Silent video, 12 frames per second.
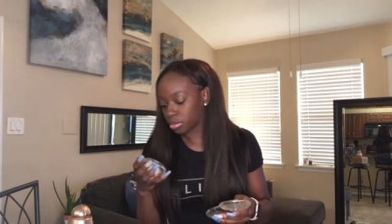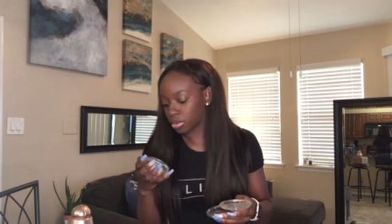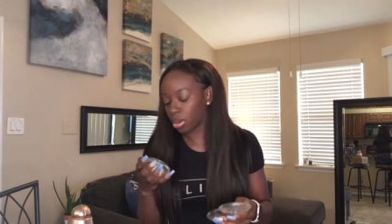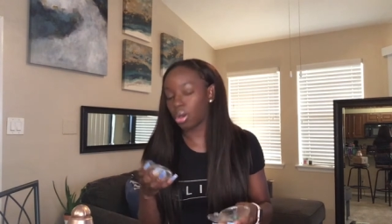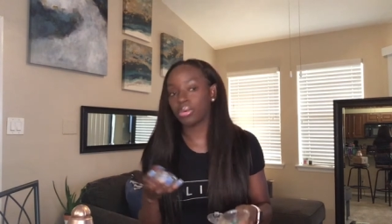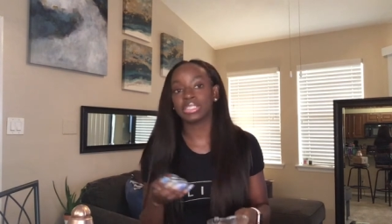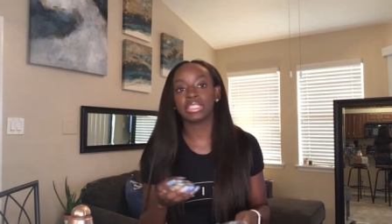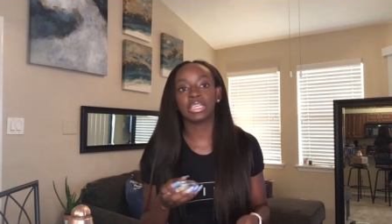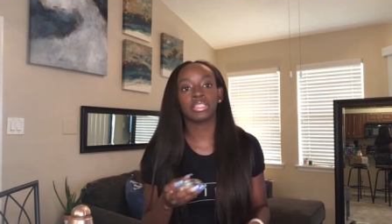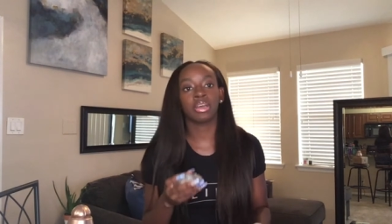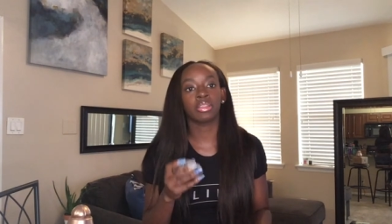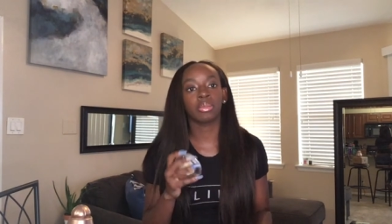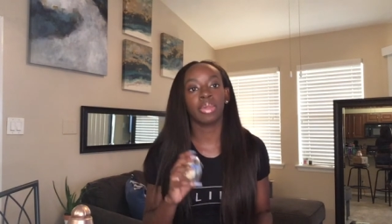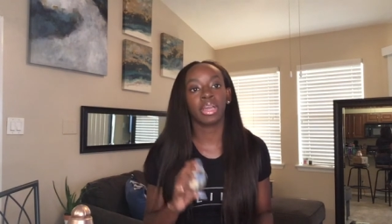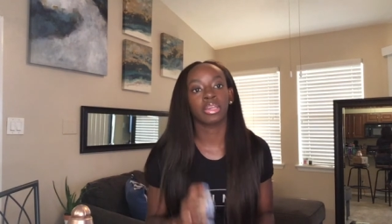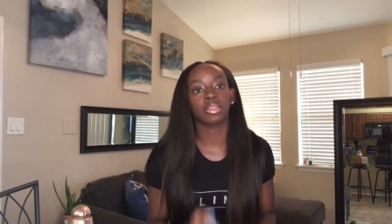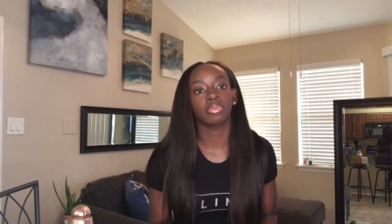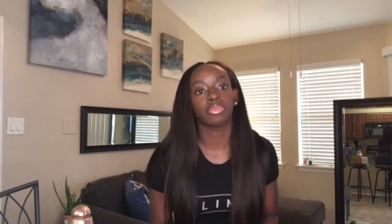Oh, it says it on the back of
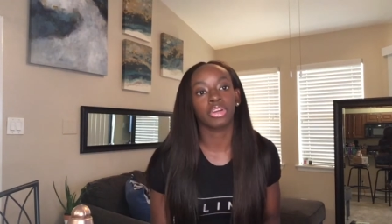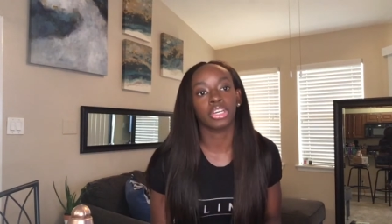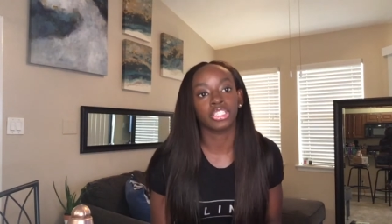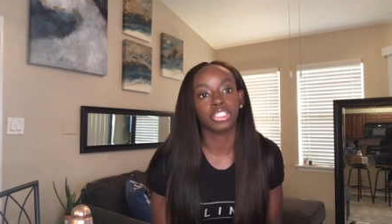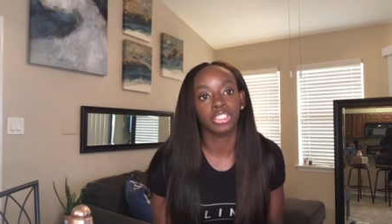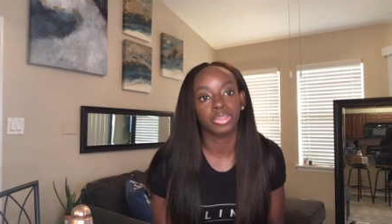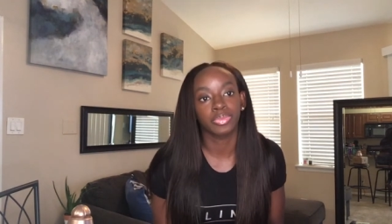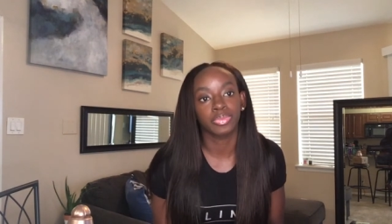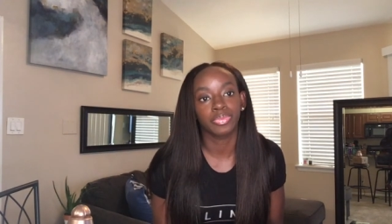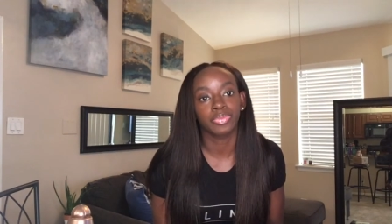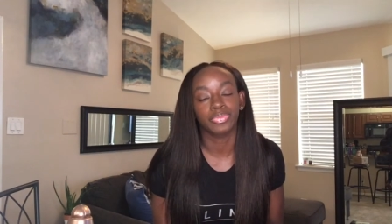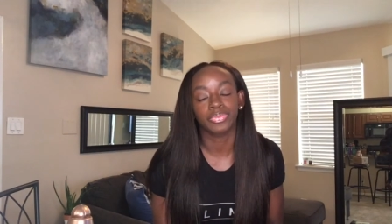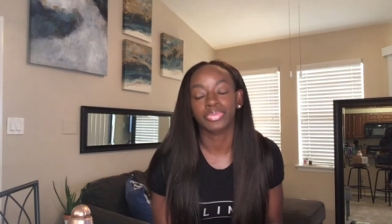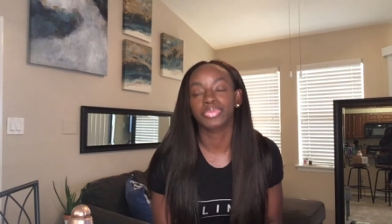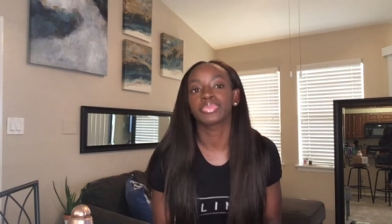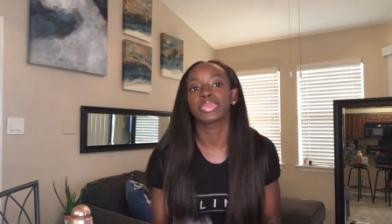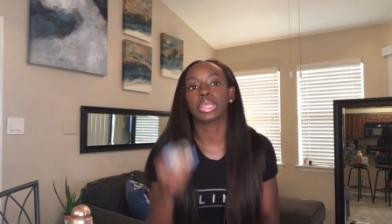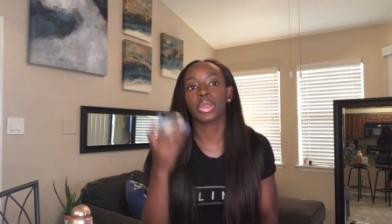the brush.
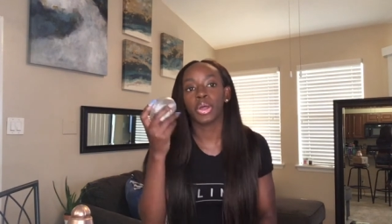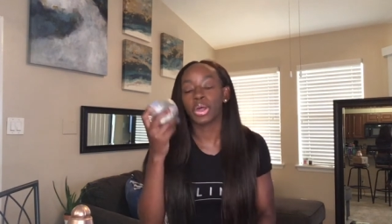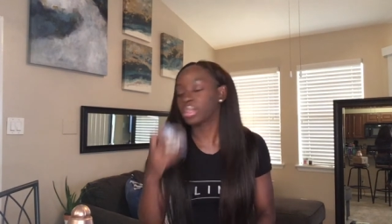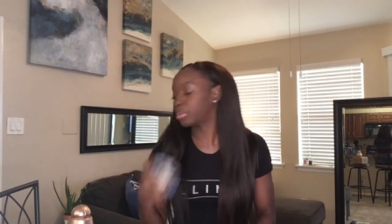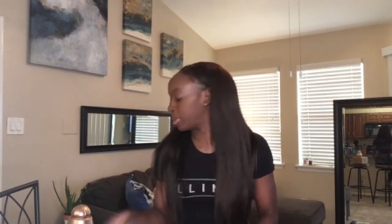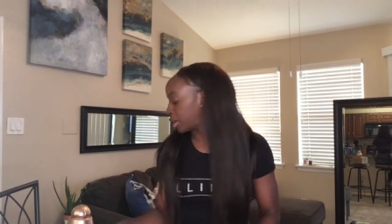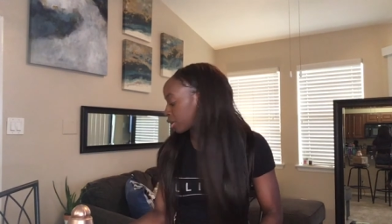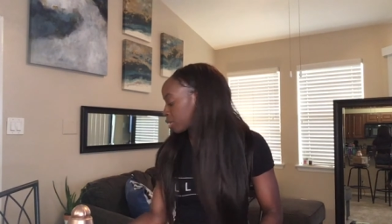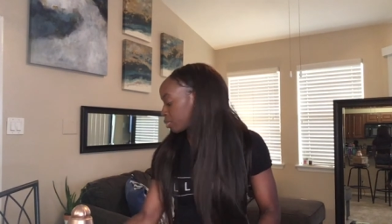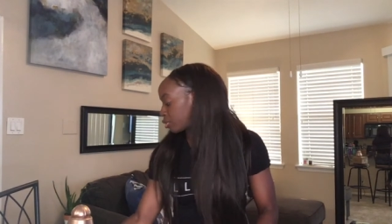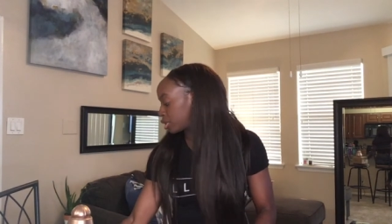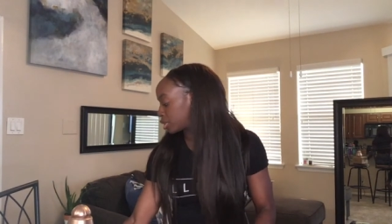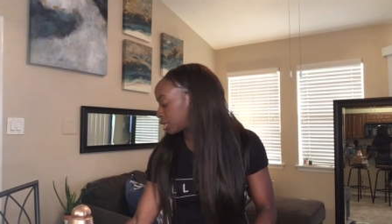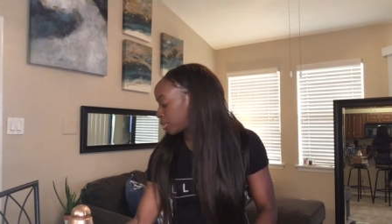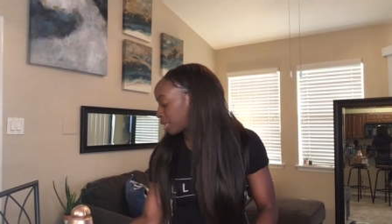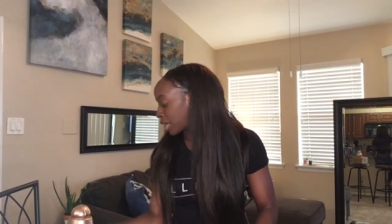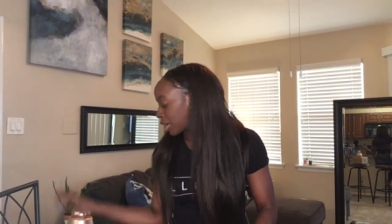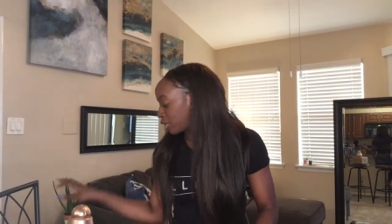On the back of the brush. I'm
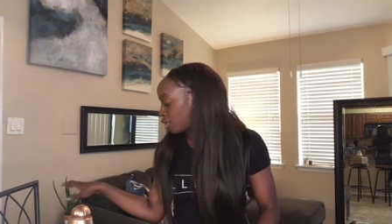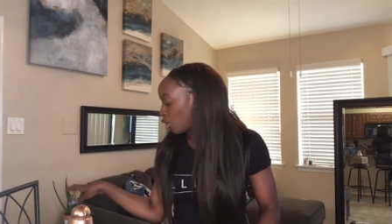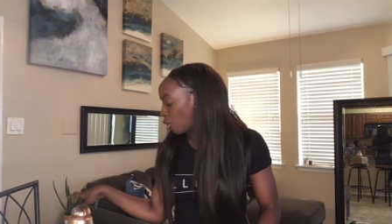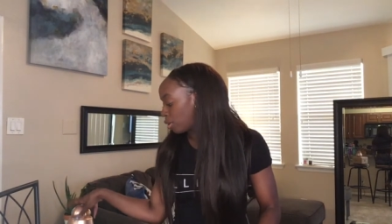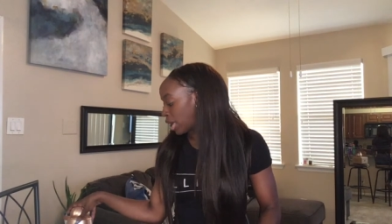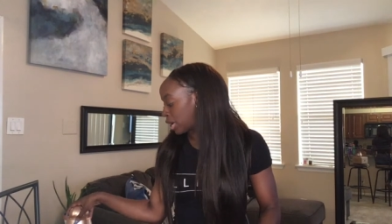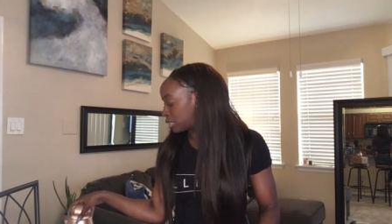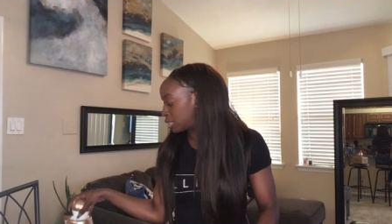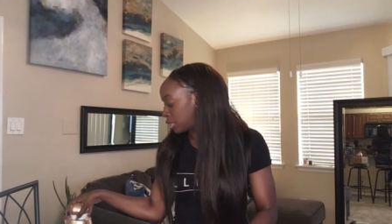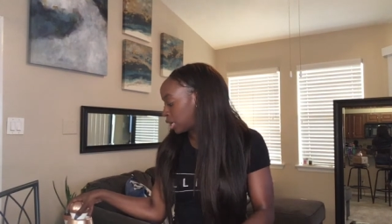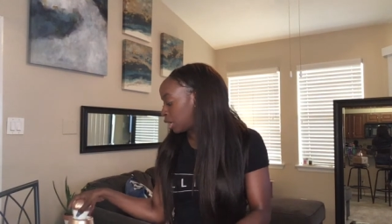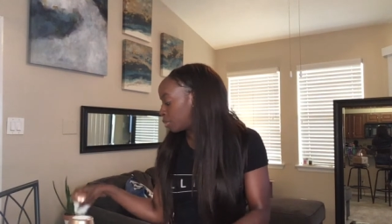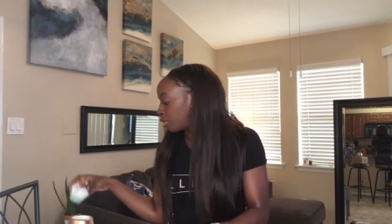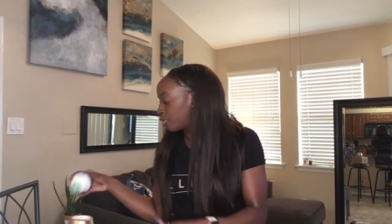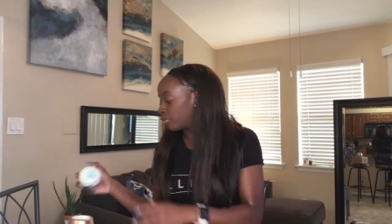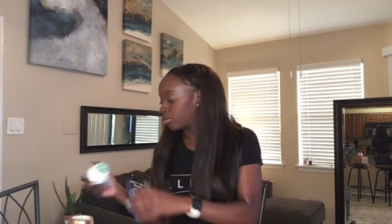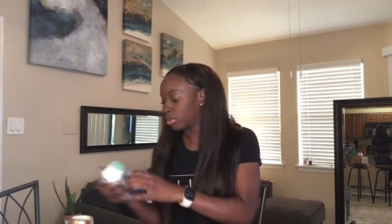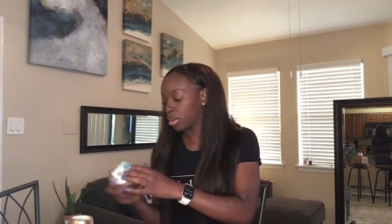like, I know it has the name of
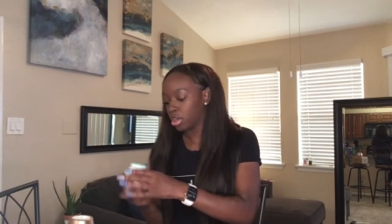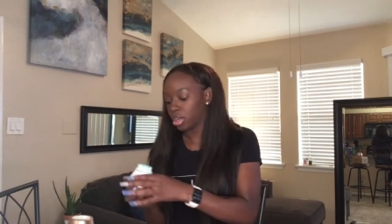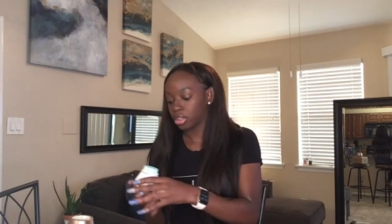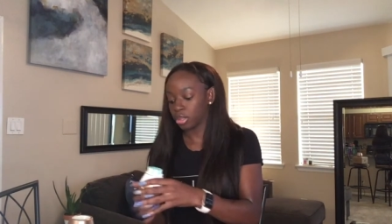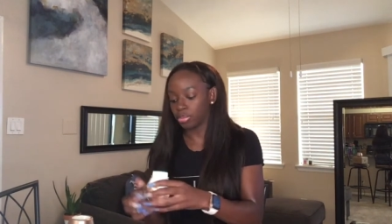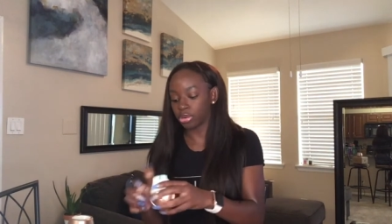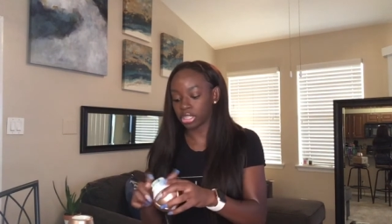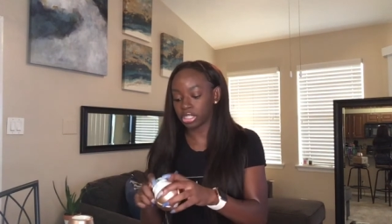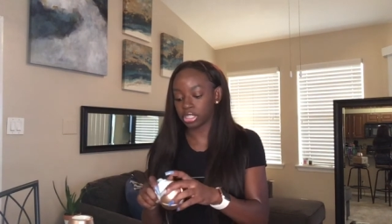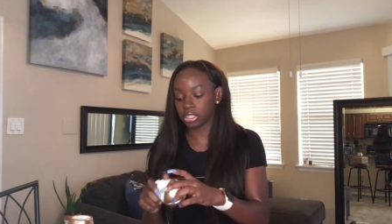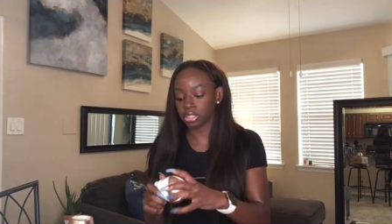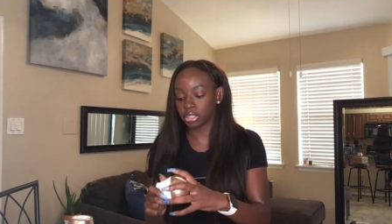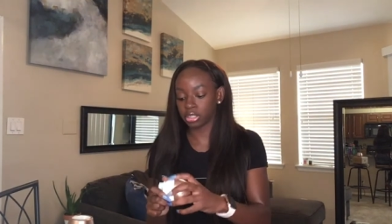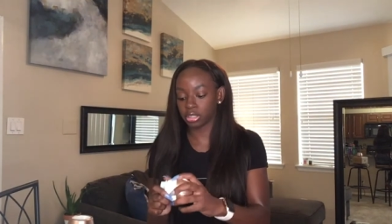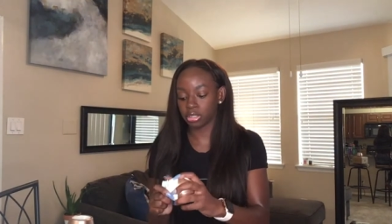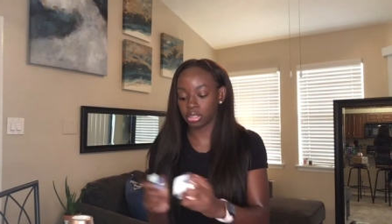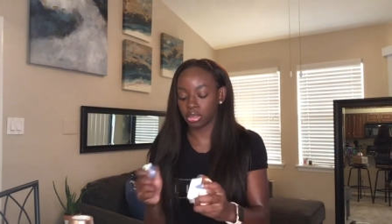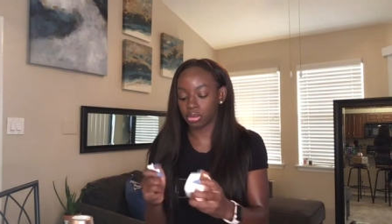the brushes.
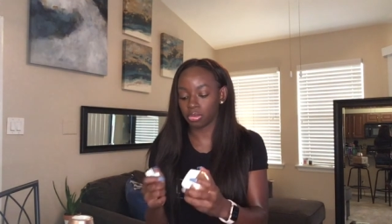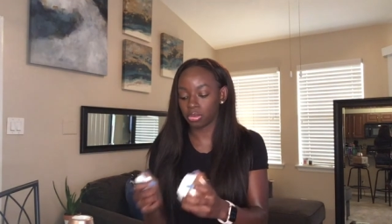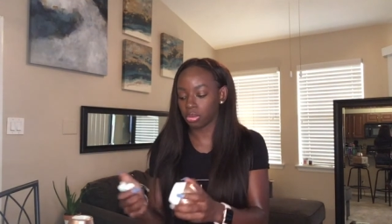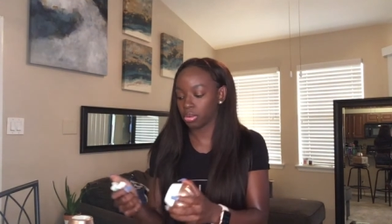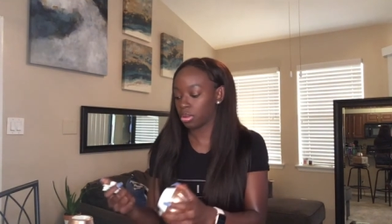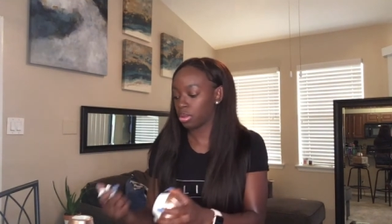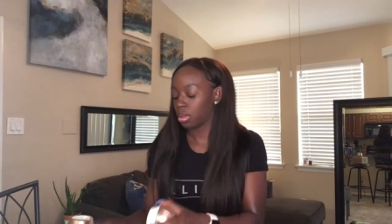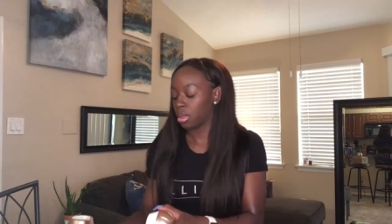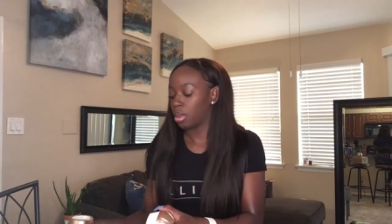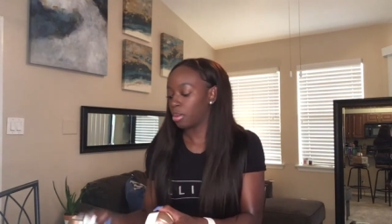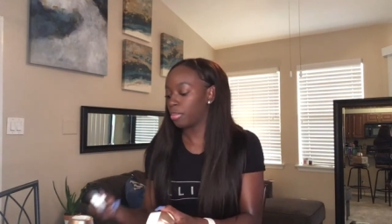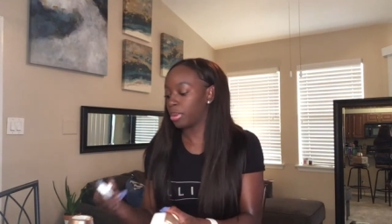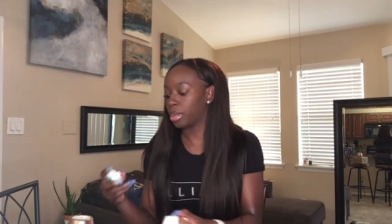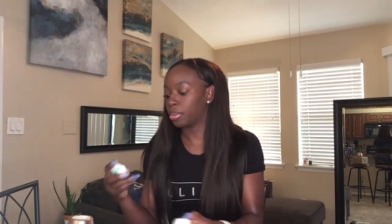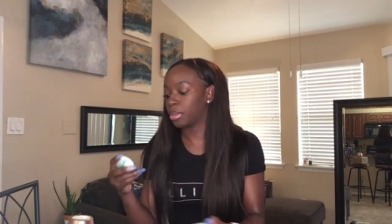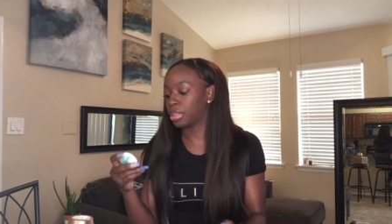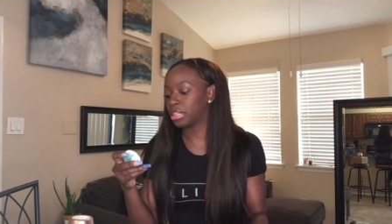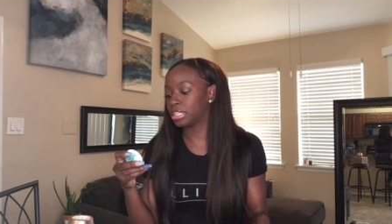So, bam.
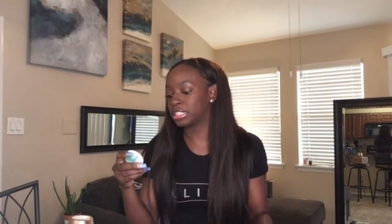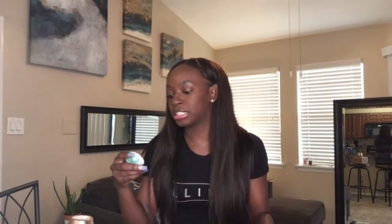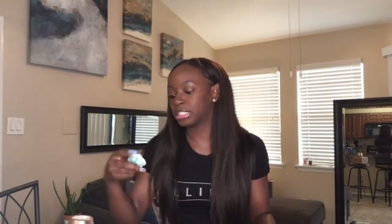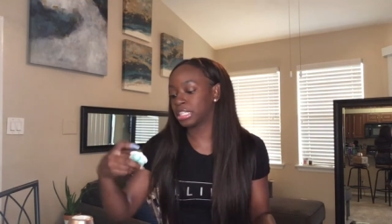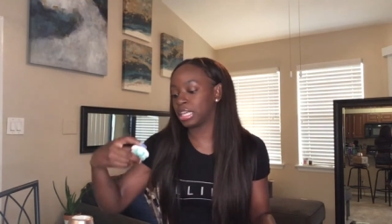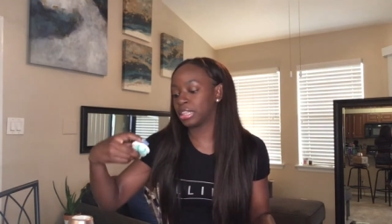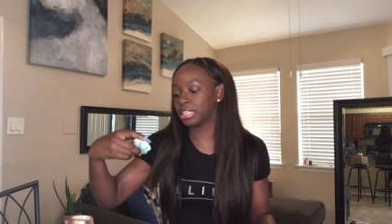This is the